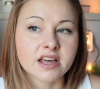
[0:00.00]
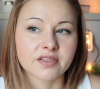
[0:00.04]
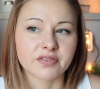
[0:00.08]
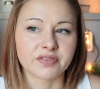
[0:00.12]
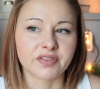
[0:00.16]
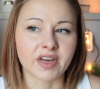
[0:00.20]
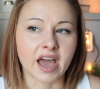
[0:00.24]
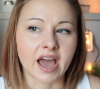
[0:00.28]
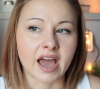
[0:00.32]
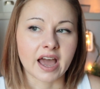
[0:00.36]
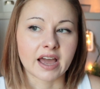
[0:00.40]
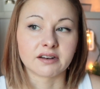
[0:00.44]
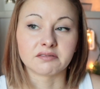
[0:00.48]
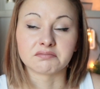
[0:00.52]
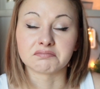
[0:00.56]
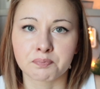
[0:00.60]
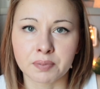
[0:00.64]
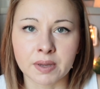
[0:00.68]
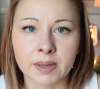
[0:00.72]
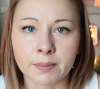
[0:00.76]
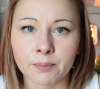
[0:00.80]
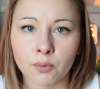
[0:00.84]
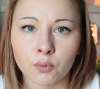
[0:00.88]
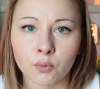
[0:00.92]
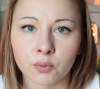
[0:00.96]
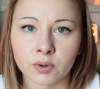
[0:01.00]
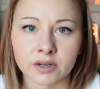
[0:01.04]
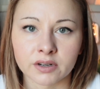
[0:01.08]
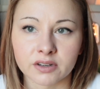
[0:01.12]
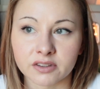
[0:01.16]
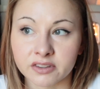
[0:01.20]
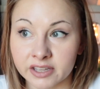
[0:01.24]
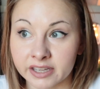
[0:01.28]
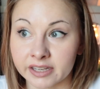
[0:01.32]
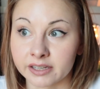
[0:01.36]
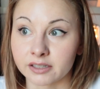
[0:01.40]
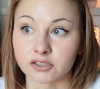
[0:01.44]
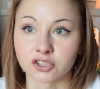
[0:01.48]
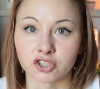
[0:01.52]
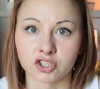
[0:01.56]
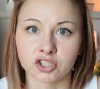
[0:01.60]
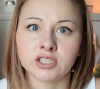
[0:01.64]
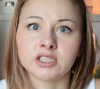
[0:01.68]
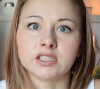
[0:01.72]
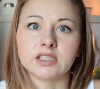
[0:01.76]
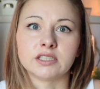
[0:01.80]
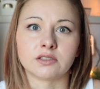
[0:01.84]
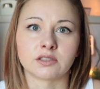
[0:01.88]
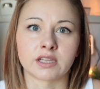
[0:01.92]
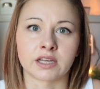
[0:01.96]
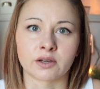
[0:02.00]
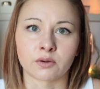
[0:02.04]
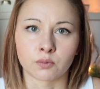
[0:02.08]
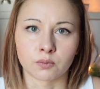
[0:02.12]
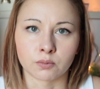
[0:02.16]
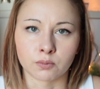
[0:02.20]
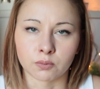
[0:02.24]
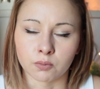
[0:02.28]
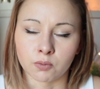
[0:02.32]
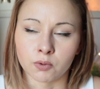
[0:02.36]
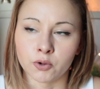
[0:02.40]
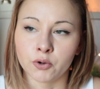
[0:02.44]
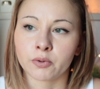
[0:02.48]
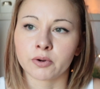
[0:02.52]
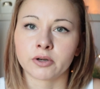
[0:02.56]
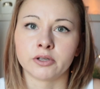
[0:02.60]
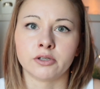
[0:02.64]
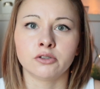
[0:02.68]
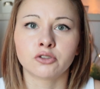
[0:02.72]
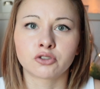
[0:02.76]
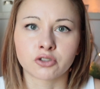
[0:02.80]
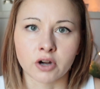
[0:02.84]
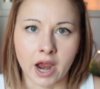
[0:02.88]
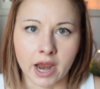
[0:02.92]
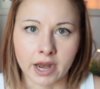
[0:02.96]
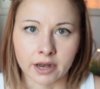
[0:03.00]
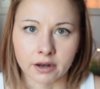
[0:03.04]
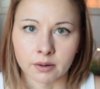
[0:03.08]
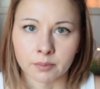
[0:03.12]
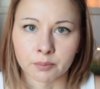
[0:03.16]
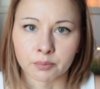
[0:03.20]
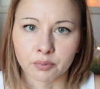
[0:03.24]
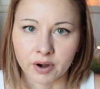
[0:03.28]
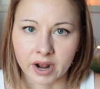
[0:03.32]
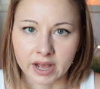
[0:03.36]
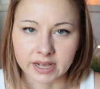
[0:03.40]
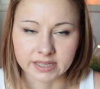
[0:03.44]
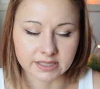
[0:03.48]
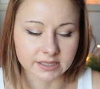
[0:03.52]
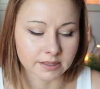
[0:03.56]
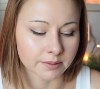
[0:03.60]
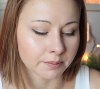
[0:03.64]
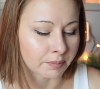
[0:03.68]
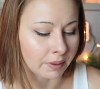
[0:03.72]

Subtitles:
that people wouldn't think, geez, like, who are you trying to impress?